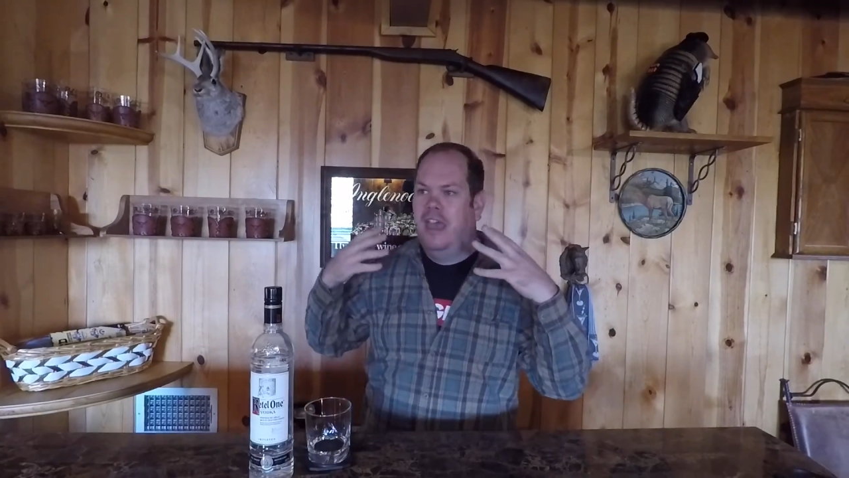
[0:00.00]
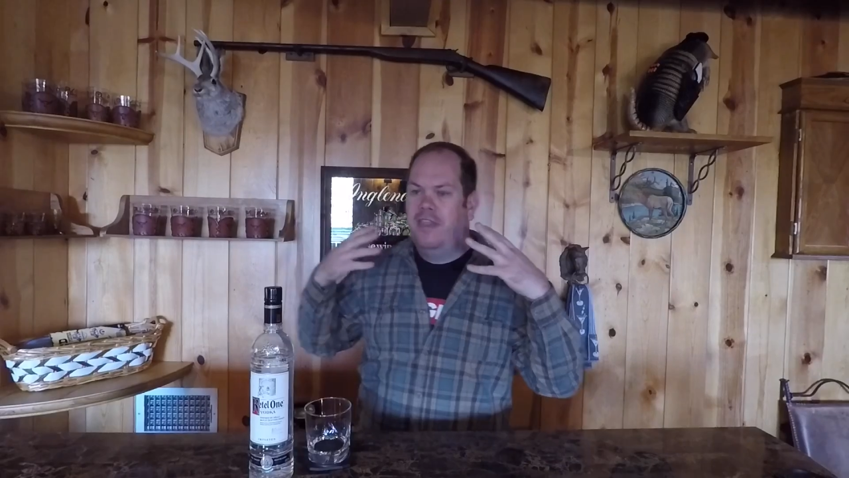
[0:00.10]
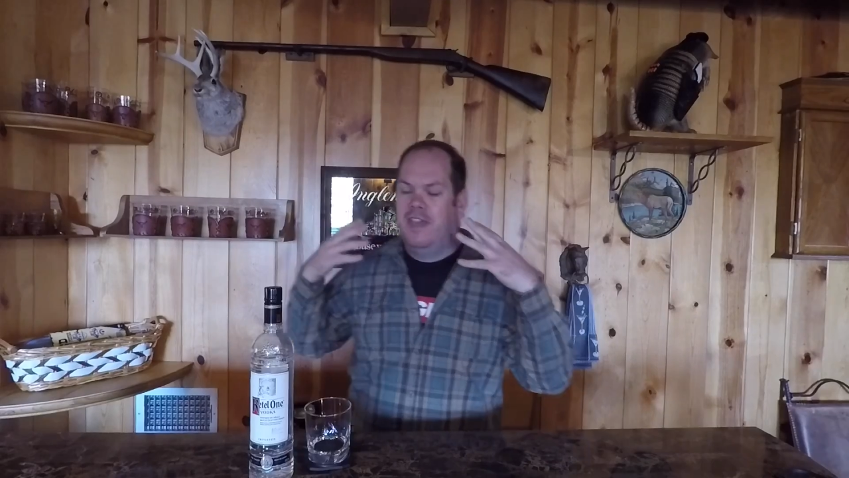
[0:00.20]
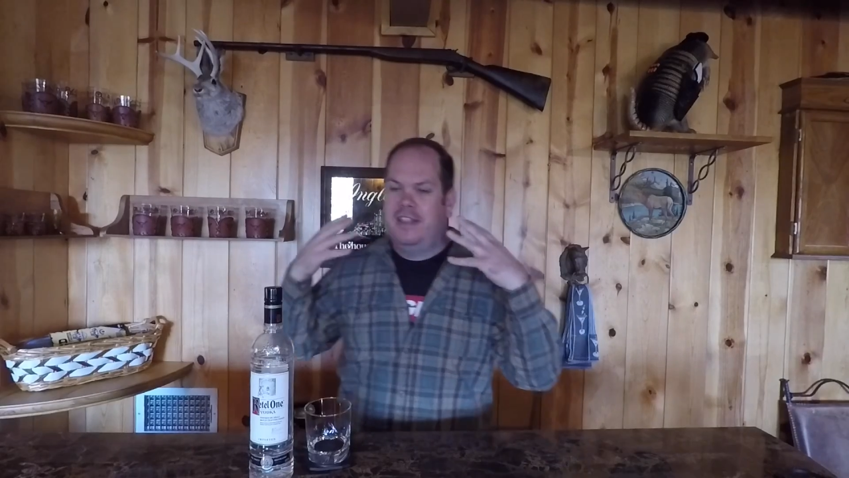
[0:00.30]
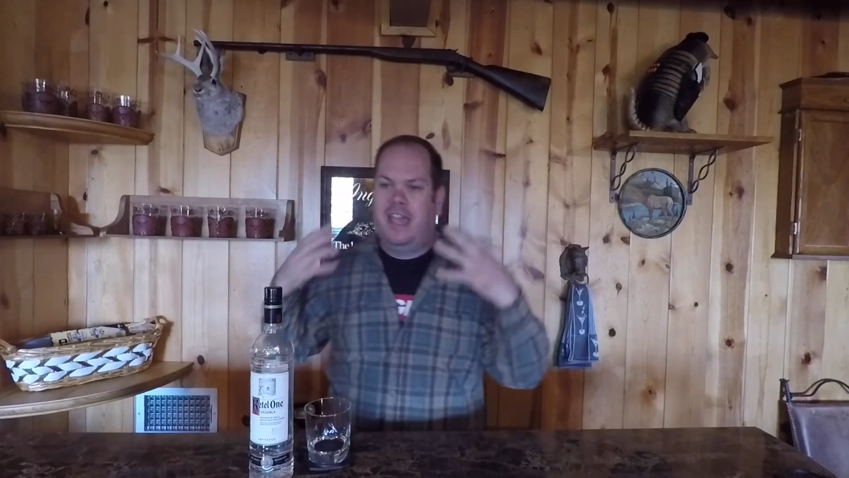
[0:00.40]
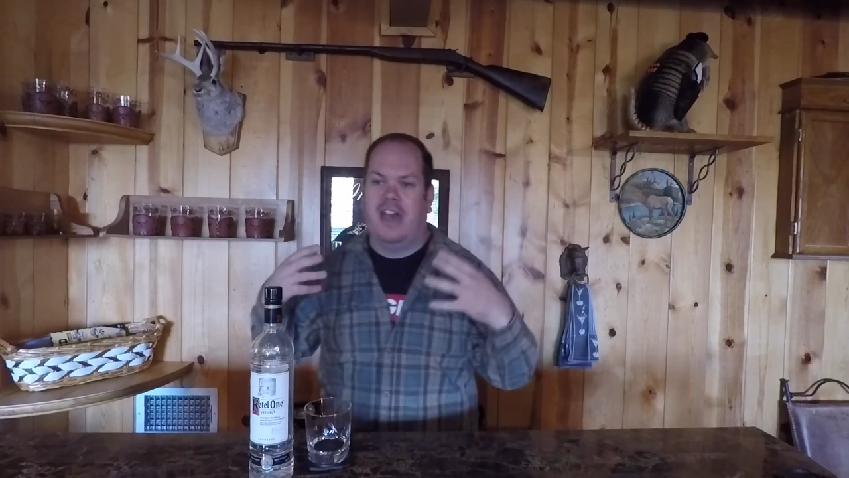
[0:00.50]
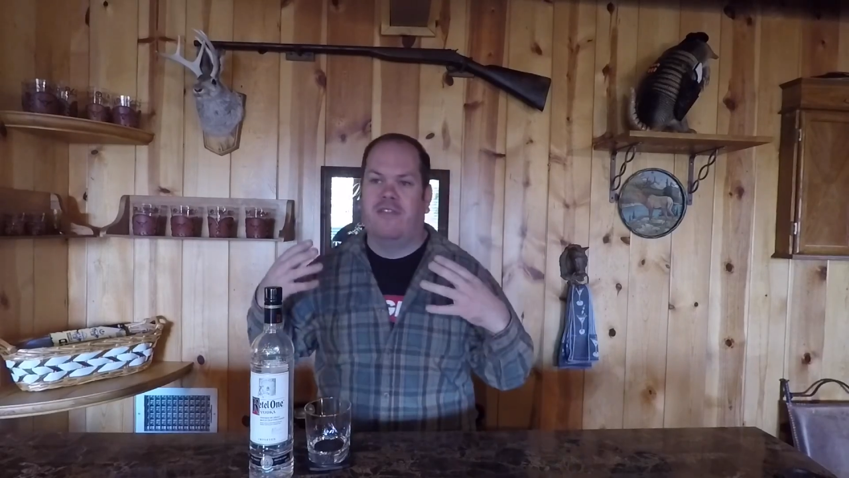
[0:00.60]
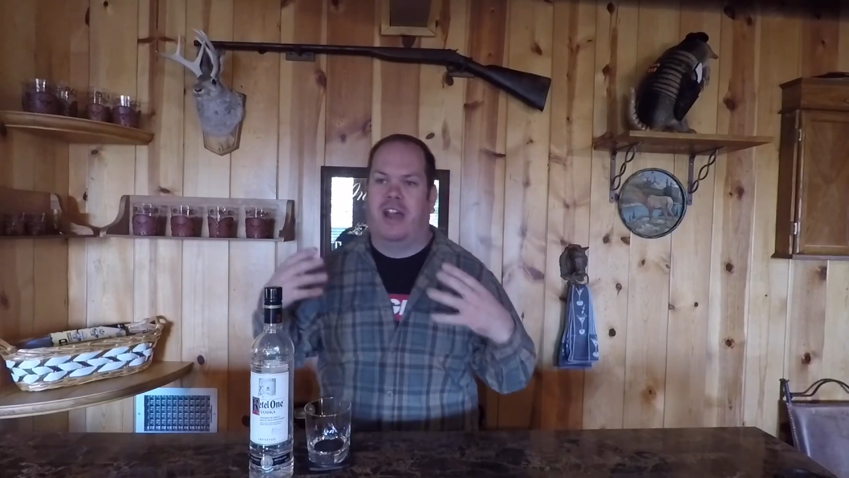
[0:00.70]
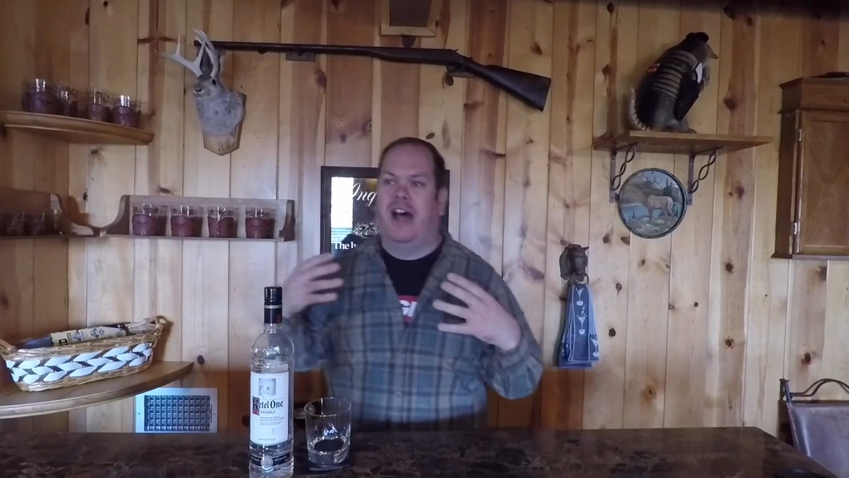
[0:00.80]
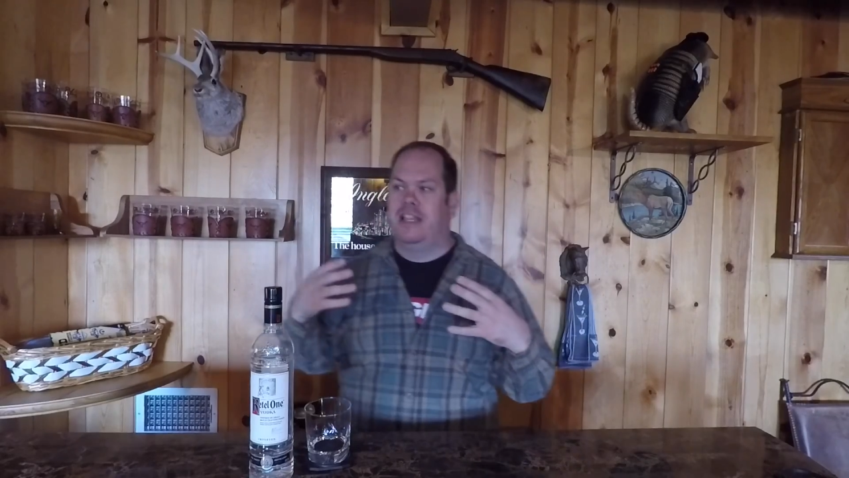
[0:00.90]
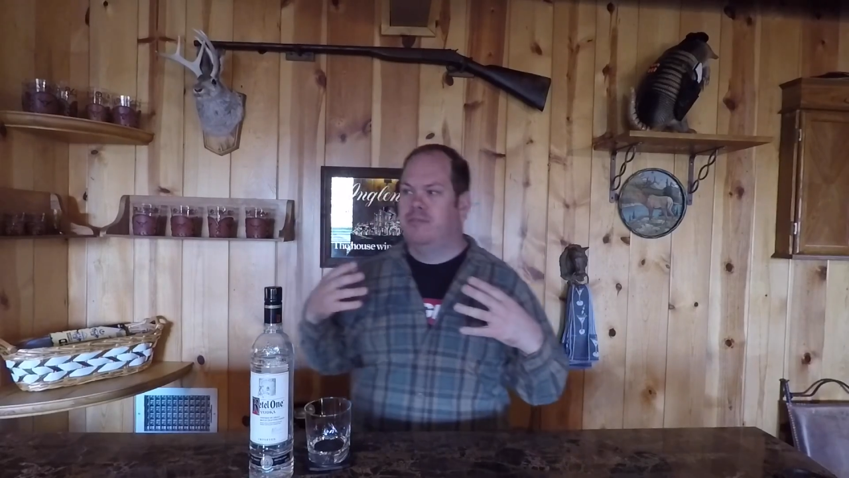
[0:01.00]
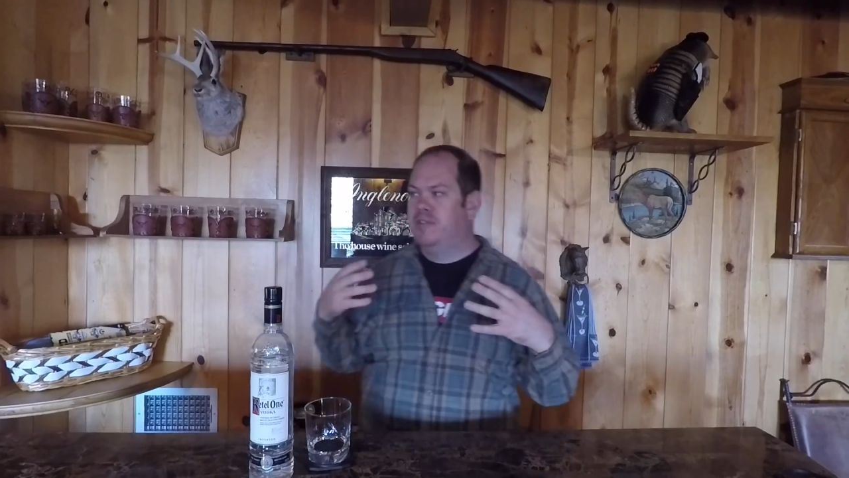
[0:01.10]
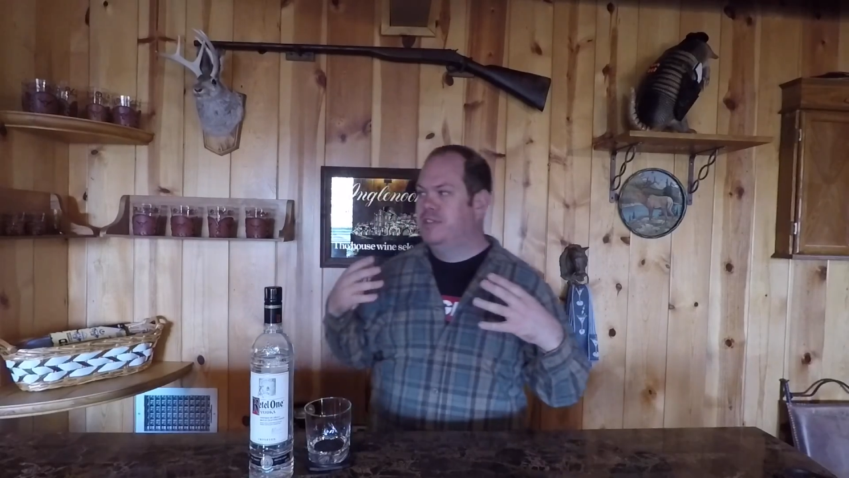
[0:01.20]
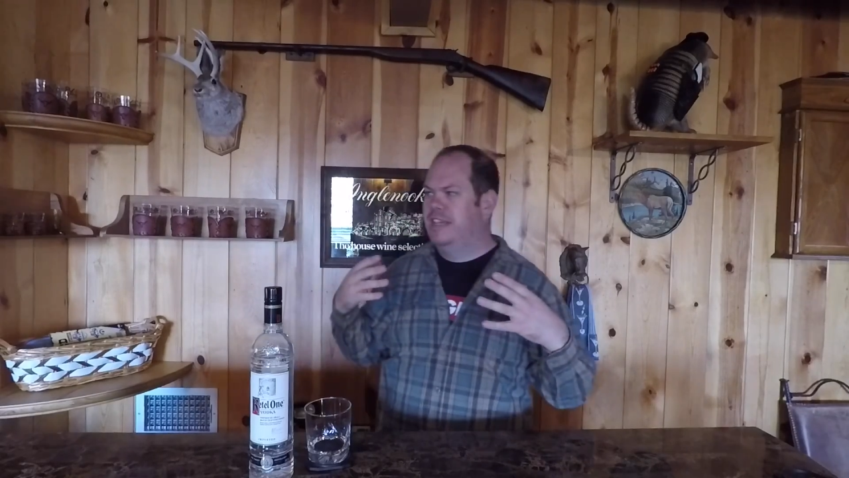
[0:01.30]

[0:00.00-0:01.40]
that they have at hospitals.